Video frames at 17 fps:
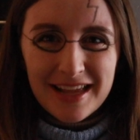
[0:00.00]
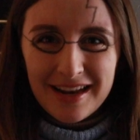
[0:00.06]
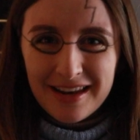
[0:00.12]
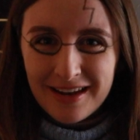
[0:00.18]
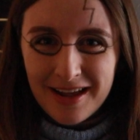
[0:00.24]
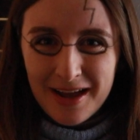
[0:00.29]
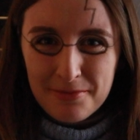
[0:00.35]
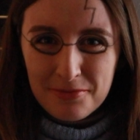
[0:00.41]
like
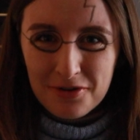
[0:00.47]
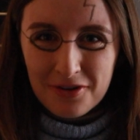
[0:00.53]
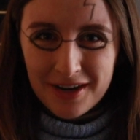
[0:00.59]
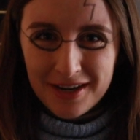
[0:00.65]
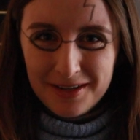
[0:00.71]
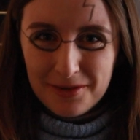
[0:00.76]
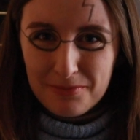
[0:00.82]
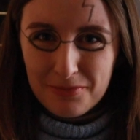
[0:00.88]
lime
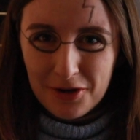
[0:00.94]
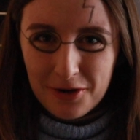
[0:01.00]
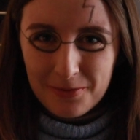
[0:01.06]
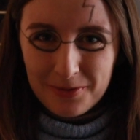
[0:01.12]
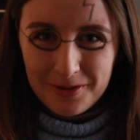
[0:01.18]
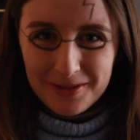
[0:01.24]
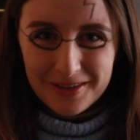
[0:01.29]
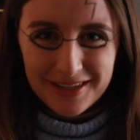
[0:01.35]
green and
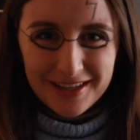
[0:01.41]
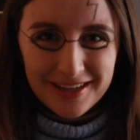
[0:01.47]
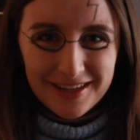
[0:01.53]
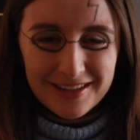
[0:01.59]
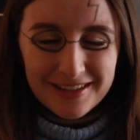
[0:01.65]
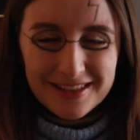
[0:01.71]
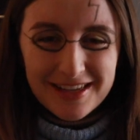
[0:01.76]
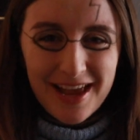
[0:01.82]
purple on there. It
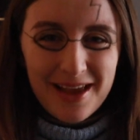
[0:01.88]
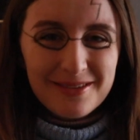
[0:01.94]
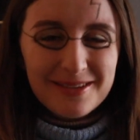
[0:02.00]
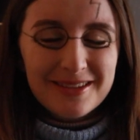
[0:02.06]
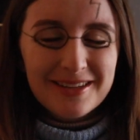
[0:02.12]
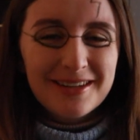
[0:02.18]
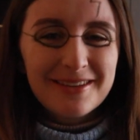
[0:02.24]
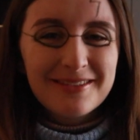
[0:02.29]
looks
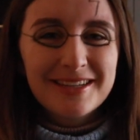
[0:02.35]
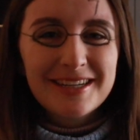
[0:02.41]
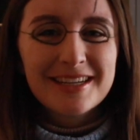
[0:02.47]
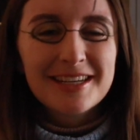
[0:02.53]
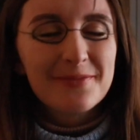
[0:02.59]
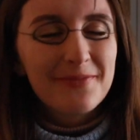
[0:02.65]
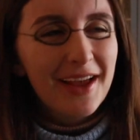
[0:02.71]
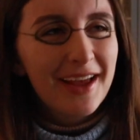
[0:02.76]
absolutely
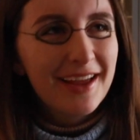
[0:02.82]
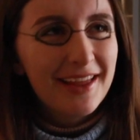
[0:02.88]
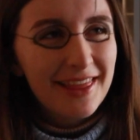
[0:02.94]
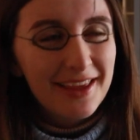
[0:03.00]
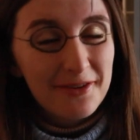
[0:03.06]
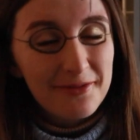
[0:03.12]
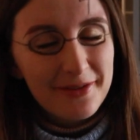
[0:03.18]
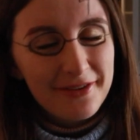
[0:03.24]
horrendous, but I
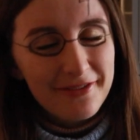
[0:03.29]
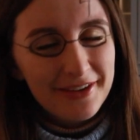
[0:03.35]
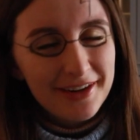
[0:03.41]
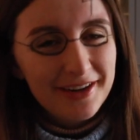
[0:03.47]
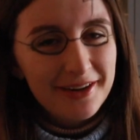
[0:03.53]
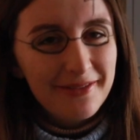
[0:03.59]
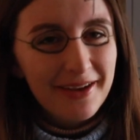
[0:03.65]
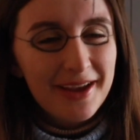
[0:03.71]
think it'll be fun
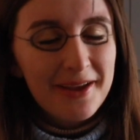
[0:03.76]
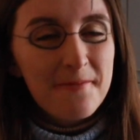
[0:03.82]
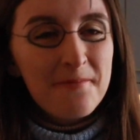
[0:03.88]
anyway.